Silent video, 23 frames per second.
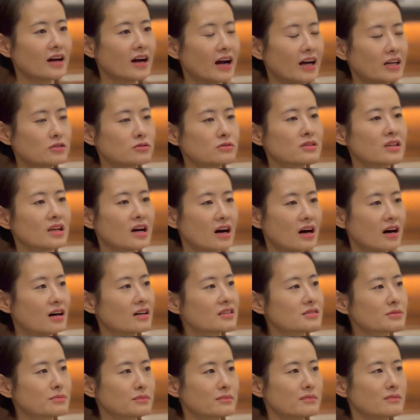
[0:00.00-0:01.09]
I do
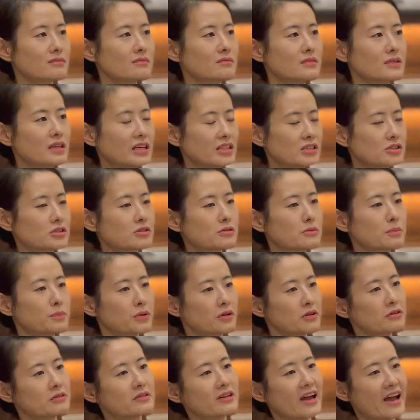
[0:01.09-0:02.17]
not need to
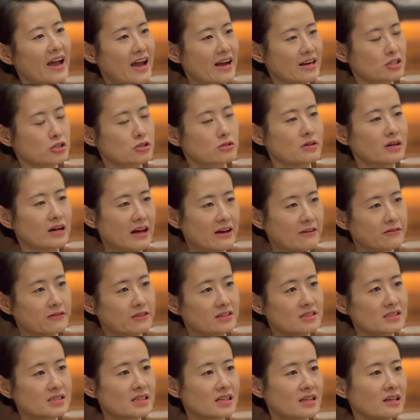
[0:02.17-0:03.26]
put actual
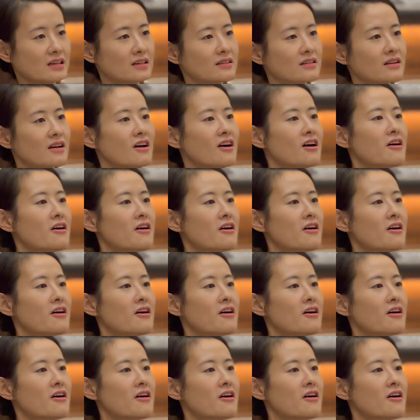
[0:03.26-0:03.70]
efforts in